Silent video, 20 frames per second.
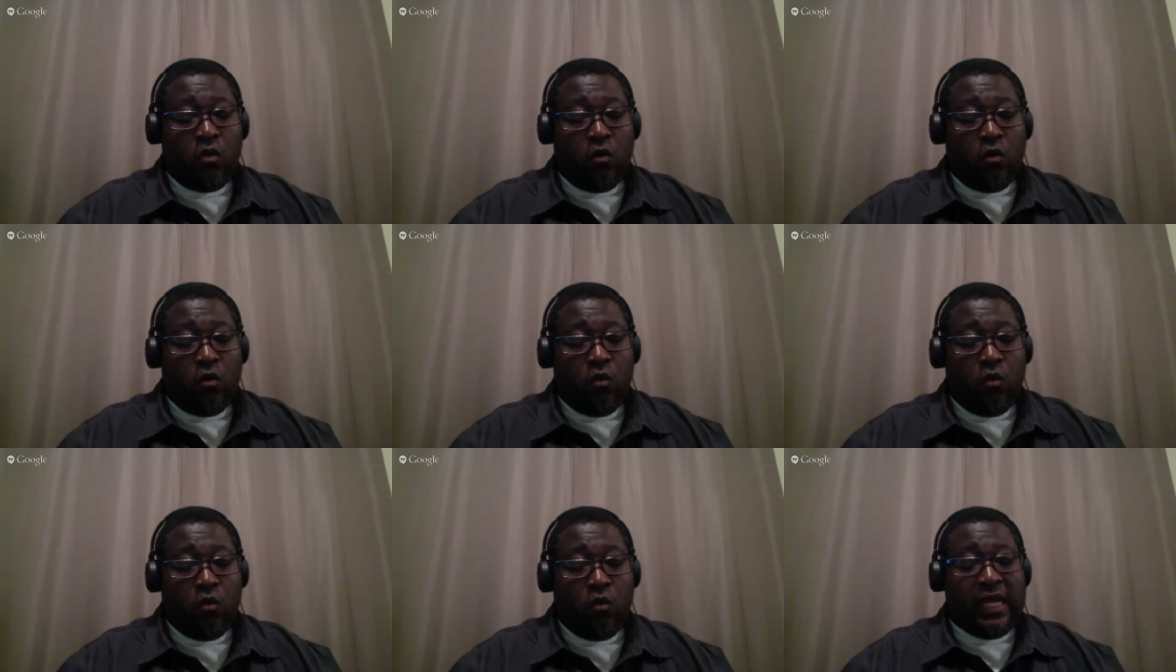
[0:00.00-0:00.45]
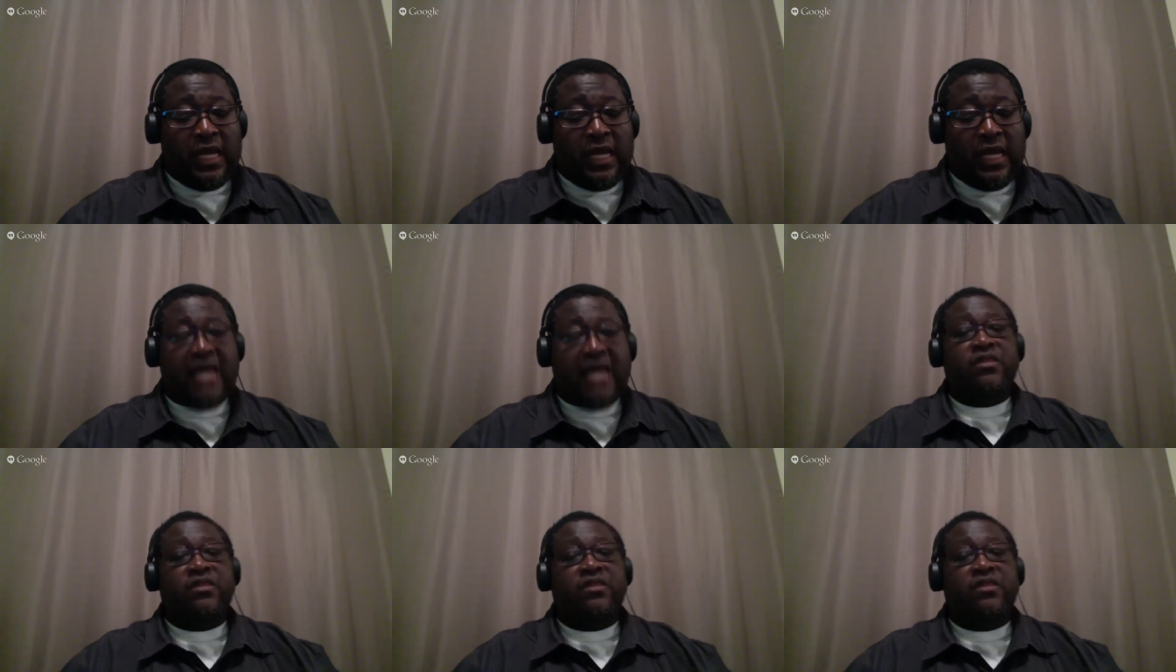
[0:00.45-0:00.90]
when
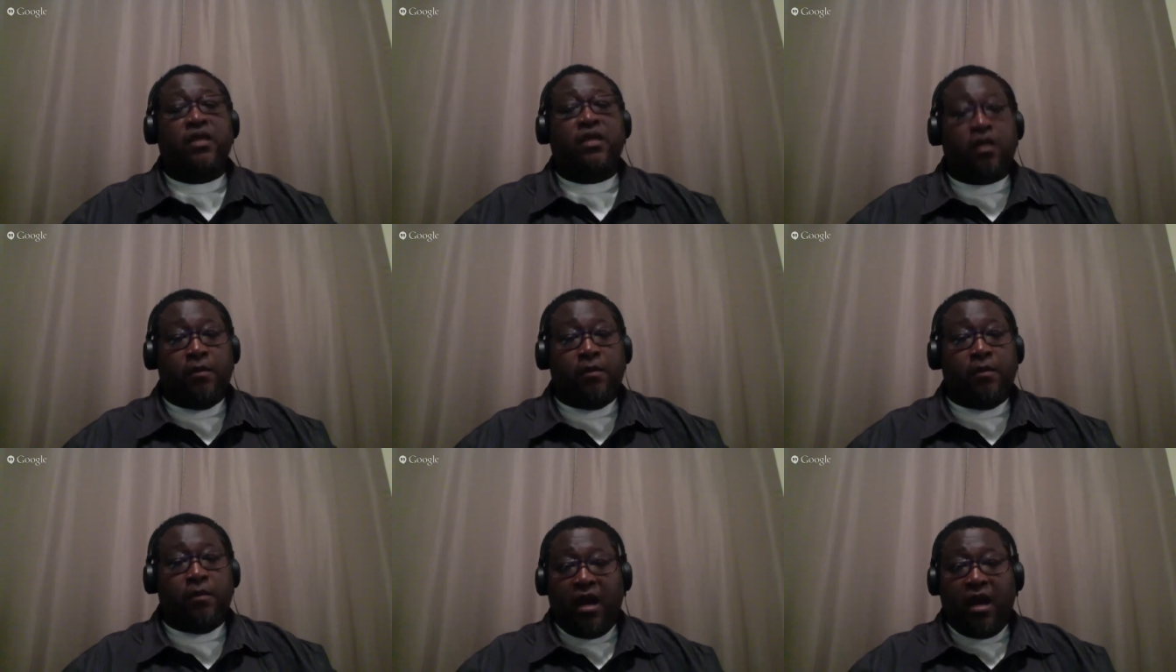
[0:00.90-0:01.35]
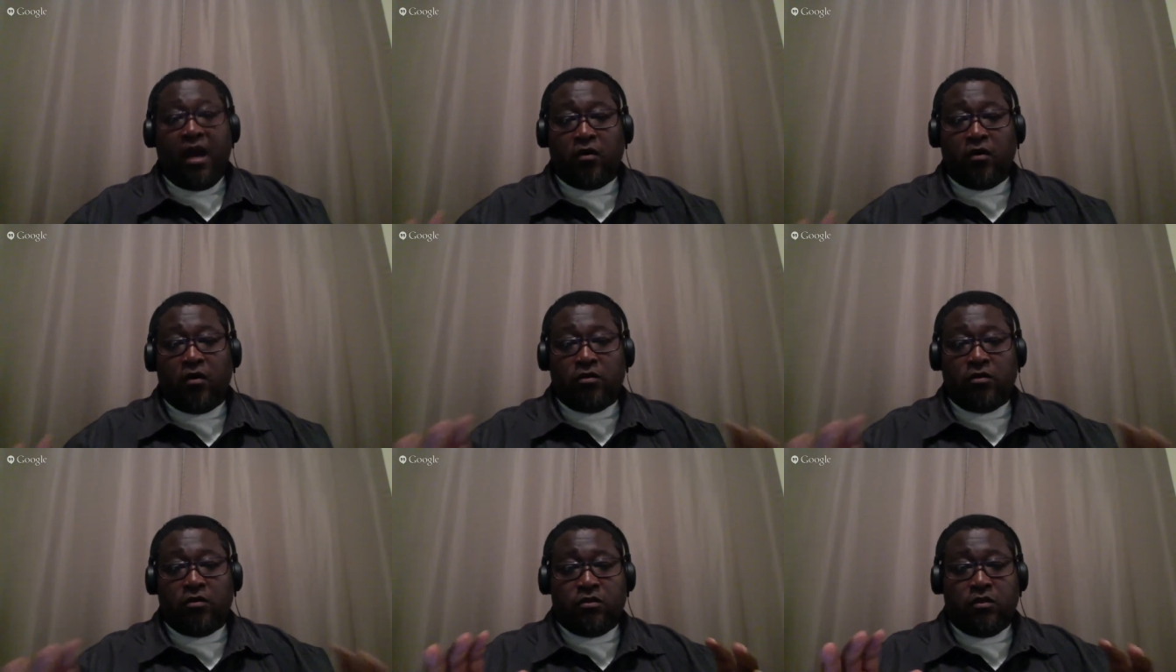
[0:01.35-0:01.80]
I think
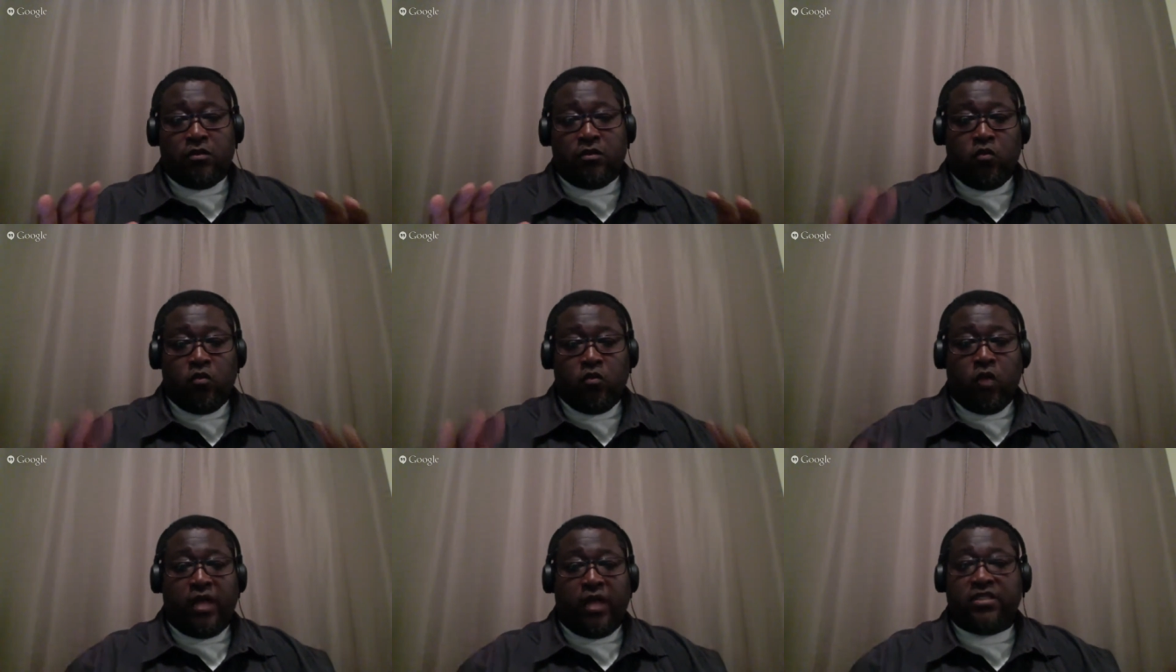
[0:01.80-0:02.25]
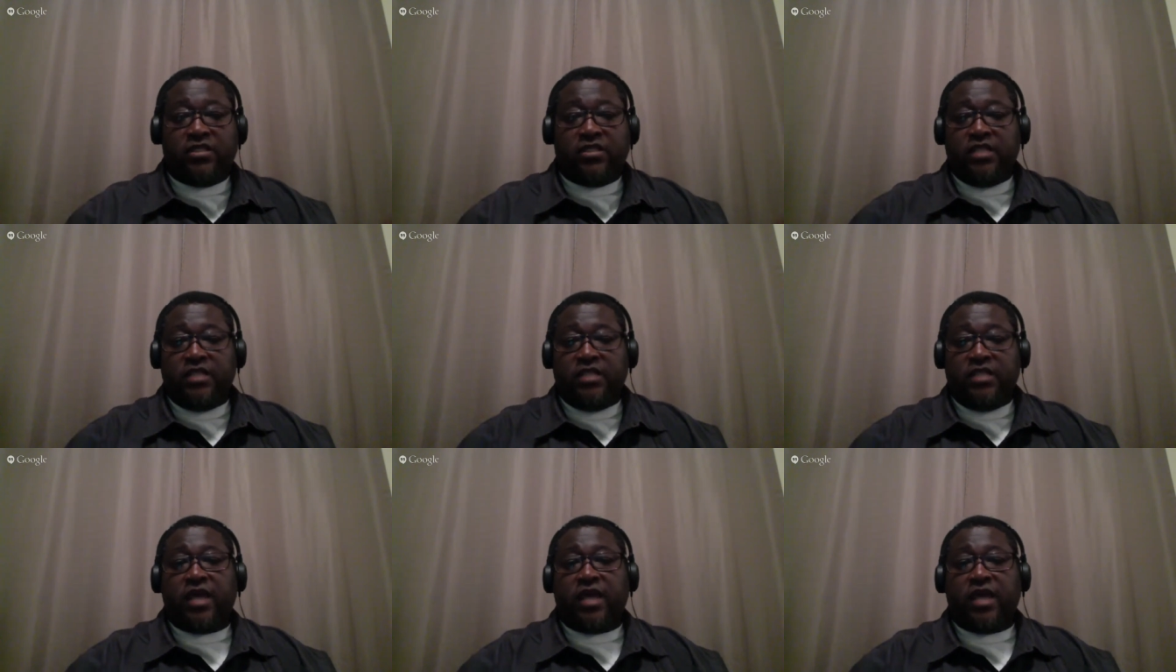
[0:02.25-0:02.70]
about race and
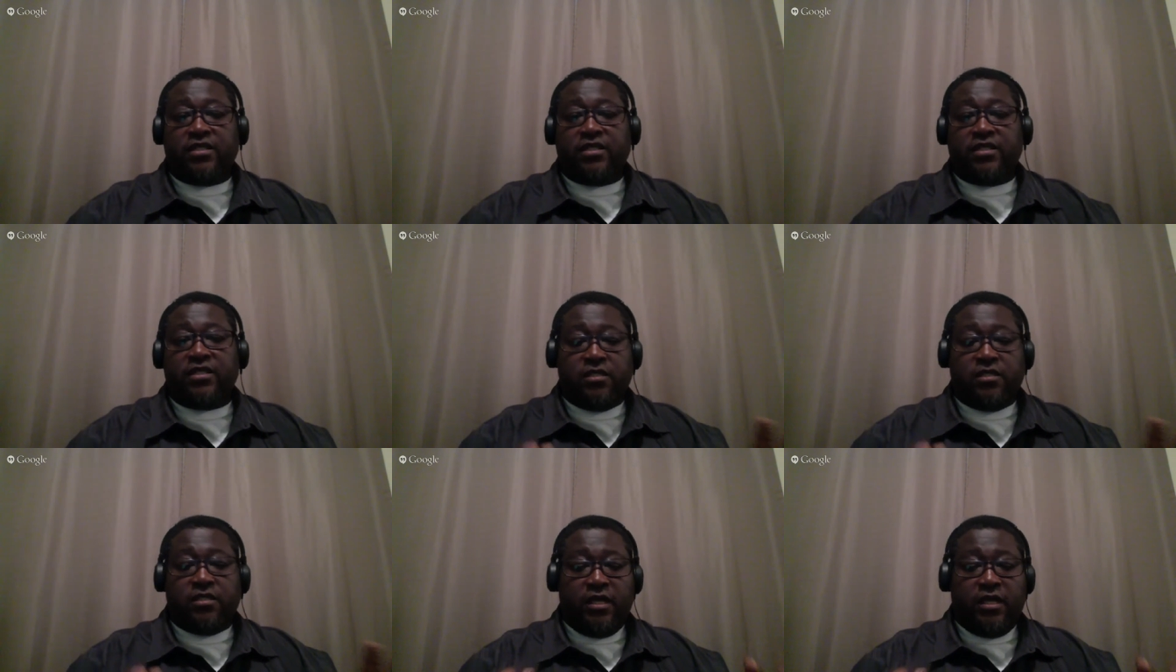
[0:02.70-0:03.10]
education